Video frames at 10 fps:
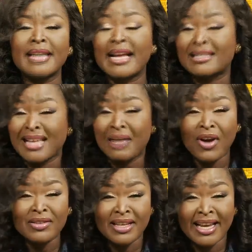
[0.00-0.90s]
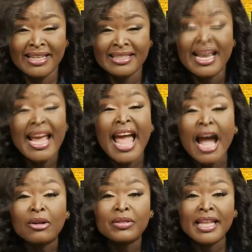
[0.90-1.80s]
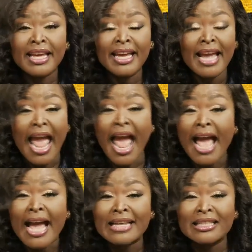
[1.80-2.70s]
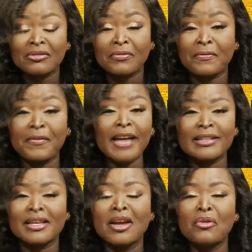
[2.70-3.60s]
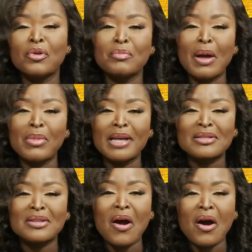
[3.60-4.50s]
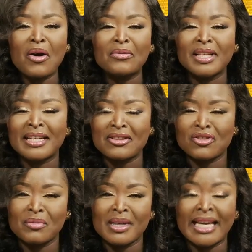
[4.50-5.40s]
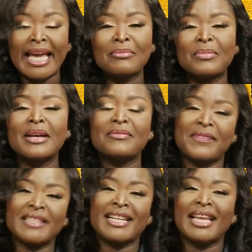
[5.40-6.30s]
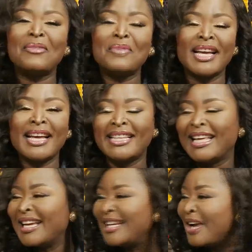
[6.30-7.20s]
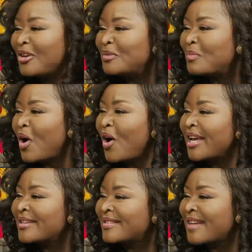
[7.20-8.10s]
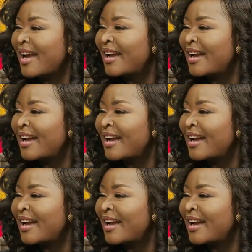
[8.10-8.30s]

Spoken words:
It's time for us to get healthy and fit with members of the Dansoman Keep Fit Club. They are here. Good morning, sir.